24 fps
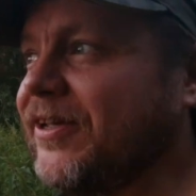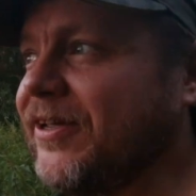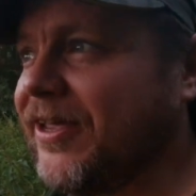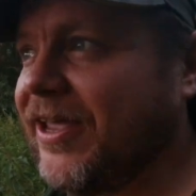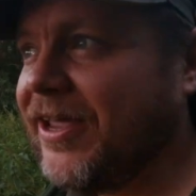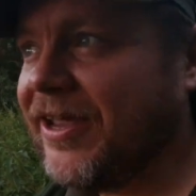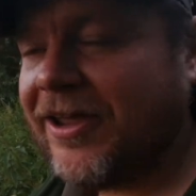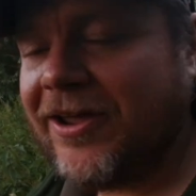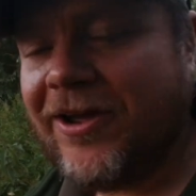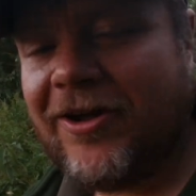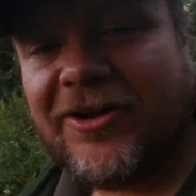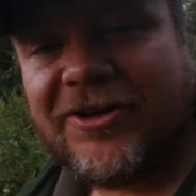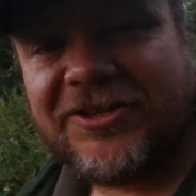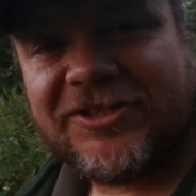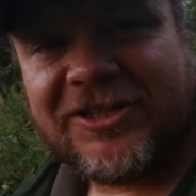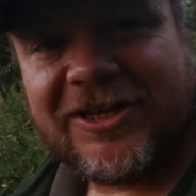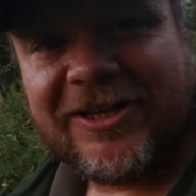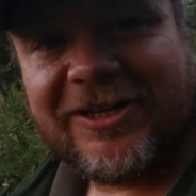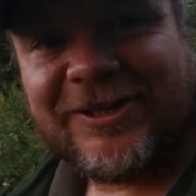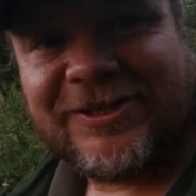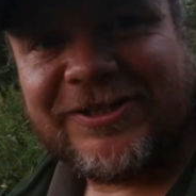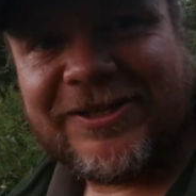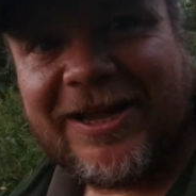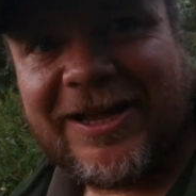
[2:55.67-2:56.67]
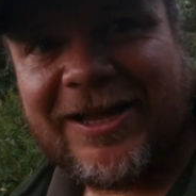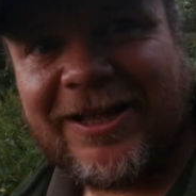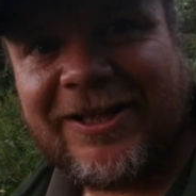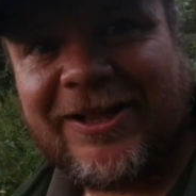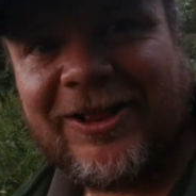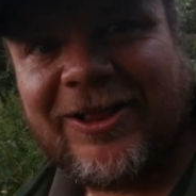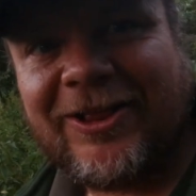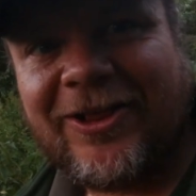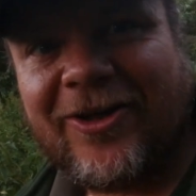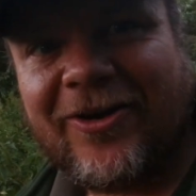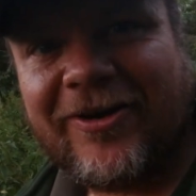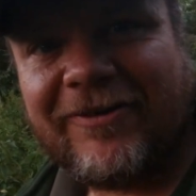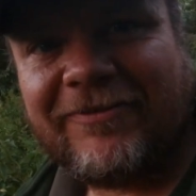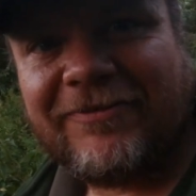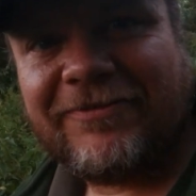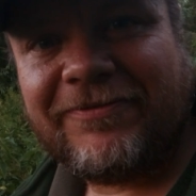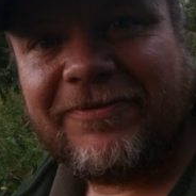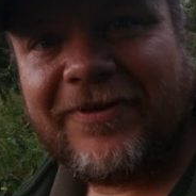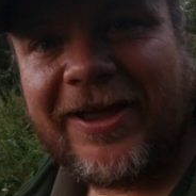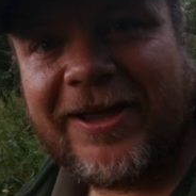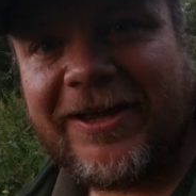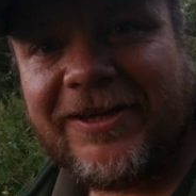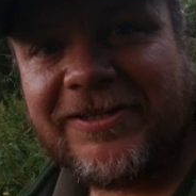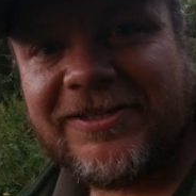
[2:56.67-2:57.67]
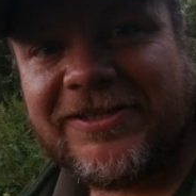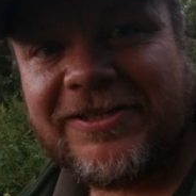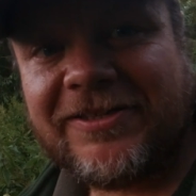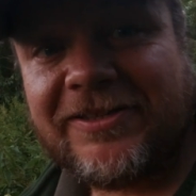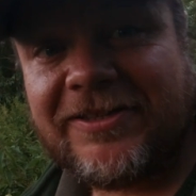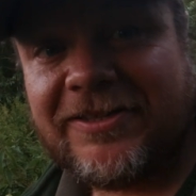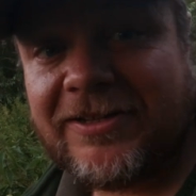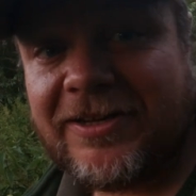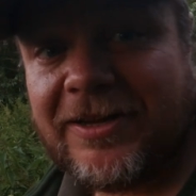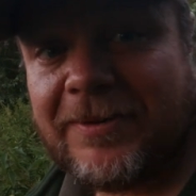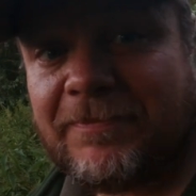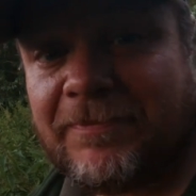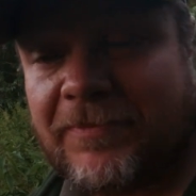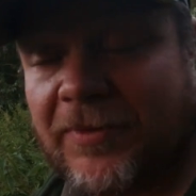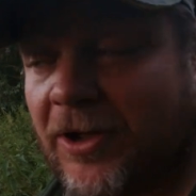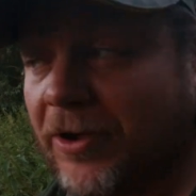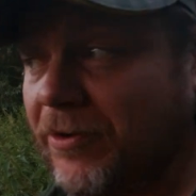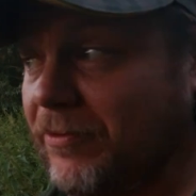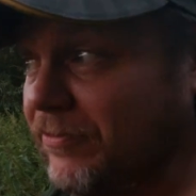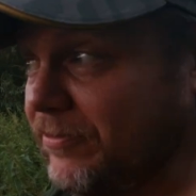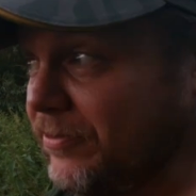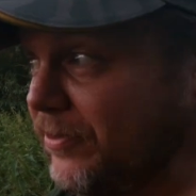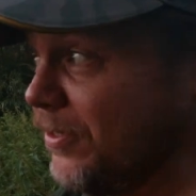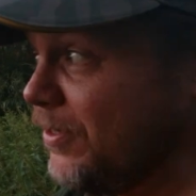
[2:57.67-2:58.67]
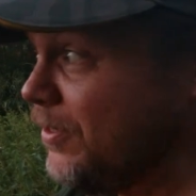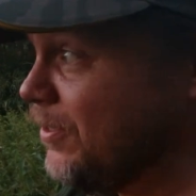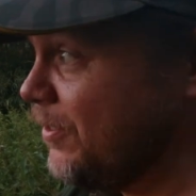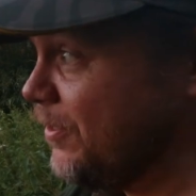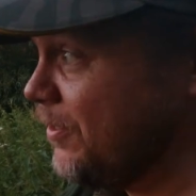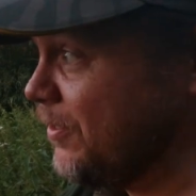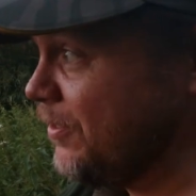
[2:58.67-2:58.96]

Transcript: get cast in as that light fades, and hopefully